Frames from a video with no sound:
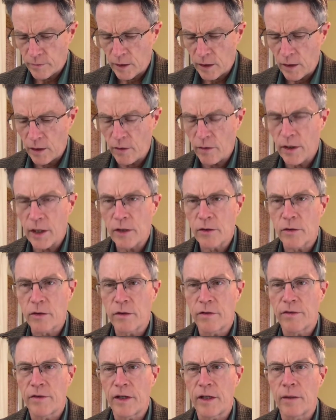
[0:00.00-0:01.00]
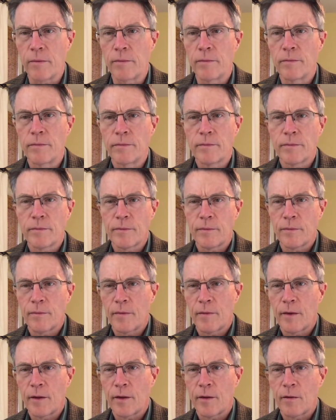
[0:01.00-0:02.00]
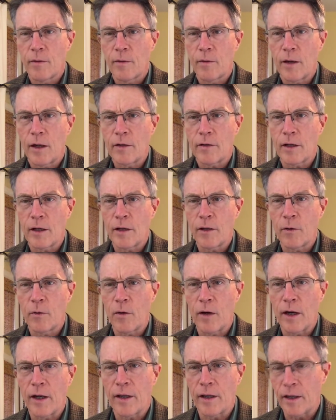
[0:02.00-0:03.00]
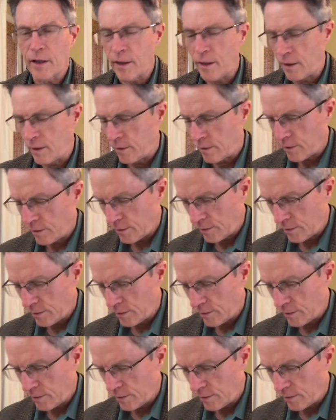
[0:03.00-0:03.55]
lone atrial fib. I'll tell you why at the end.